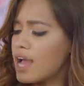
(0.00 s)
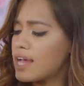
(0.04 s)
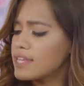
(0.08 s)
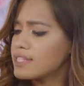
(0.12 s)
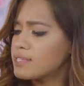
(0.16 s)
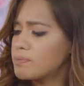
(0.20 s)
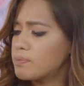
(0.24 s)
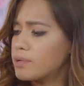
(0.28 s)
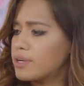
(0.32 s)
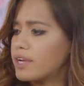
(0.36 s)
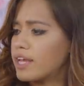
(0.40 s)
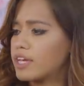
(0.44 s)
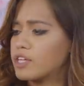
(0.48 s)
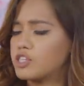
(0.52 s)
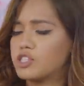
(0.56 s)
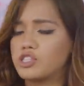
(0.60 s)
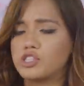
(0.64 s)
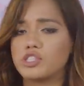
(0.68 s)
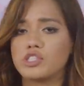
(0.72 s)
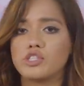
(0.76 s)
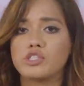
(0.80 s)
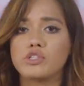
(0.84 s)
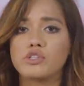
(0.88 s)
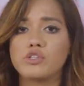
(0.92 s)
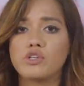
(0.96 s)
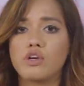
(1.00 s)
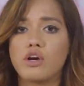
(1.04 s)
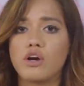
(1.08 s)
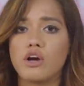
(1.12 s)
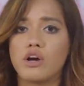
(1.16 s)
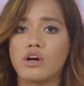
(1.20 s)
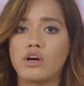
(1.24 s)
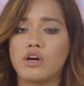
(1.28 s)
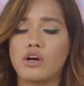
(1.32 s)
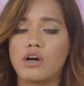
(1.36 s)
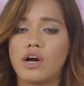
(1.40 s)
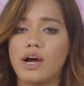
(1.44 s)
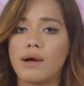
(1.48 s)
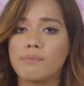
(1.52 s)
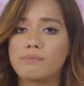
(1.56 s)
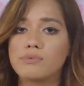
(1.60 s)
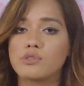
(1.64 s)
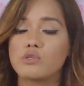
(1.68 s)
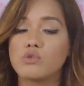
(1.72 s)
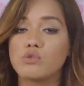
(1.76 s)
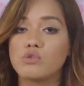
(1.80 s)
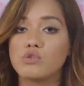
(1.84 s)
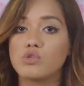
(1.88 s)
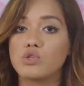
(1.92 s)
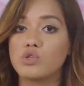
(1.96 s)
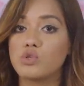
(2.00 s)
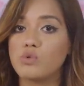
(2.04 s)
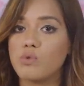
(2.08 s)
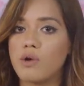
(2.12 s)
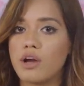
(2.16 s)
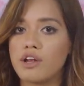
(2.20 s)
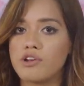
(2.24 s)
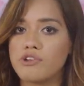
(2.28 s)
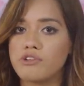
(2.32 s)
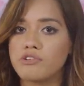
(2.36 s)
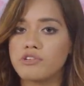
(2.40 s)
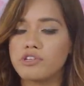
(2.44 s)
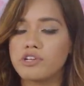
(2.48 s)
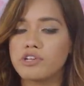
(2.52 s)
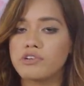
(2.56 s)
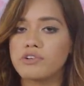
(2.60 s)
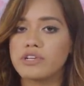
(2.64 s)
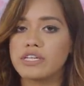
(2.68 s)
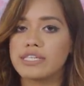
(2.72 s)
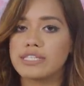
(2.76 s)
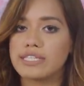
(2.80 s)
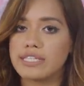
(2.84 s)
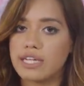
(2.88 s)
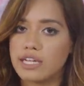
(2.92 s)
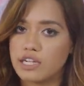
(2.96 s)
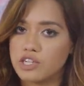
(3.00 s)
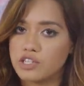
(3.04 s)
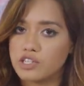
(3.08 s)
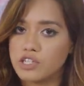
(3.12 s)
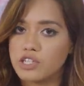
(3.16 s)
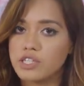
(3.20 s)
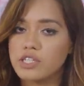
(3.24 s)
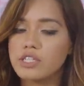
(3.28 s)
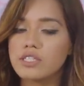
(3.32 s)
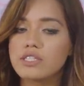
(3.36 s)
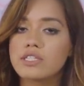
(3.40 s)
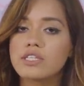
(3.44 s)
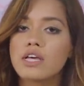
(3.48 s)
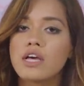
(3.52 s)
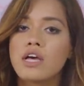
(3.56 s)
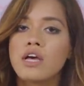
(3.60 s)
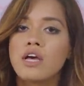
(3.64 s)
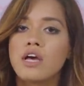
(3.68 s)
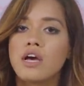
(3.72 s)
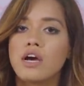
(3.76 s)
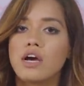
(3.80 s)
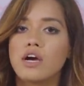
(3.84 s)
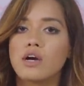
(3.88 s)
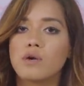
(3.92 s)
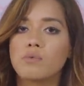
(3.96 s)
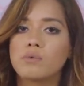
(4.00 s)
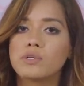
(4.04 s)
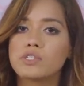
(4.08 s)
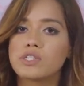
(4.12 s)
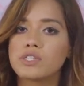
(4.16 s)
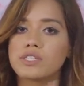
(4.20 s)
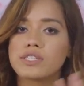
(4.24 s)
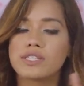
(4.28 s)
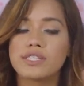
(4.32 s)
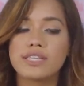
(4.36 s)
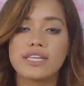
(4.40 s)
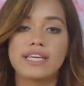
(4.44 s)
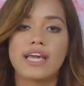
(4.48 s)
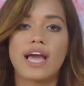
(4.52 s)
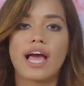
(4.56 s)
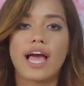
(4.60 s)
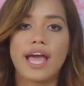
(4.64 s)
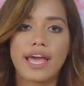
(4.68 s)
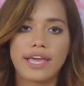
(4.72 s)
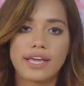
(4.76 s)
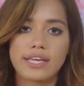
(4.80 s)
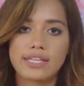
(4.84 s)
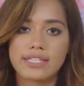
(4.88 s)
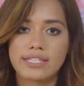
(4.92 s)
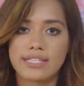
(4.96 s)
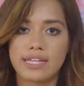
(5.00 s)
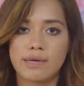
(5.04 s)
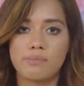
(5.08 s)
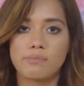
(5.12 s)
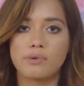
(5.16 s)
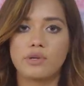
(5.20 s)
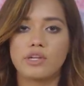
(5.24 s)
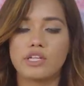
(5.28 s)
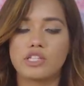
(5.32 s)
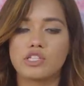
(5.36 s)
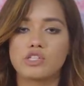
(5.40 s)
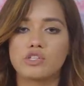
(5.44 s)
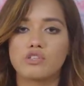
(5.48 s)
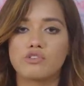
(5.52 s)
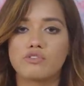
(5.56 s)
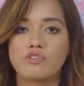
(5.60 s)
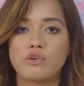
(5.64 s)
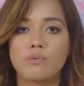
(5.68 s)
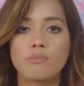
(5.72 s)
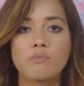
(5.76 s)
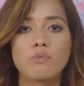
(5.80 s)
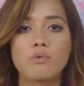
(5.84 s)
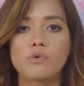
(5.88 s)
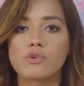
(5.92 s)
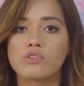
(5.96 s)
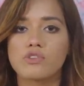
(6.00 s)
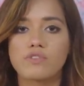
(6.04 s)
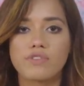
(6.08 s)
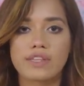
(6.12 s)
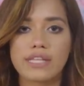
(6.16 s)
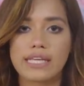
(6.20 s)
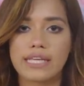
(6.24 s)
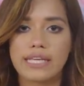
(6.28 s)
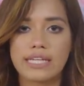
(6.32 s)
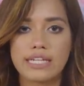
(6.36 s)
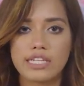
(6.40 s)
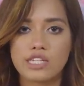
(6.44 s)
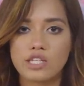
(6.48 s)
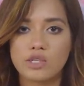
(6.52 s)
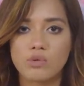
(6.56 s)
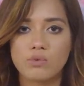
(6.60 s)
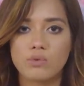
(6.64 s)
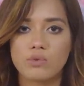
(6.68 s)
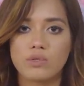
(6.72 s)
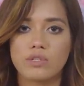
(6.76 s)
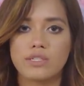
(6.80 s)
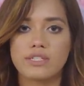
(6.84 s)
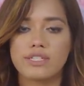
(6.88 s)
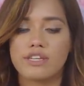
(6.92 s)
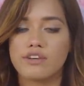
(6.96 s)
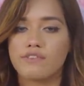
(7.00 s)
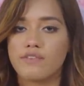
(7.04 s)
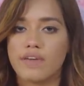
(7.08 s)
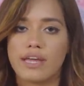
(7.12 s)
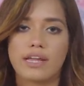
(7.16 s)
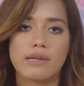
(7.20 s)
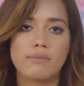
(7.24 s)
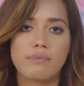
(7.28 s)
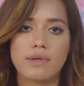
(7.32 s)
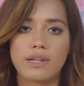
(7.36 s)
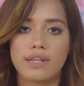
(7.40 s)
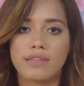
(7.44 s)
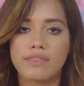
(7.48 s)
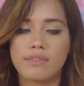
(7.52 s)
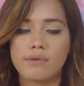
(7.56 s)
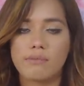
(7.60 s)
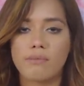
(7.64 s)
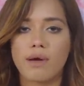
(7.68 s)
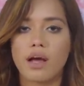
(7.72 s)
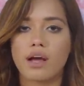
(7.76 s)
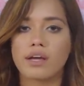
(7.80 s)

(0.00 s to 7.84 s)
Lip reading: has a protection up to 200 degrees Celsius, which is the highest temperature for most of the heat tools available in the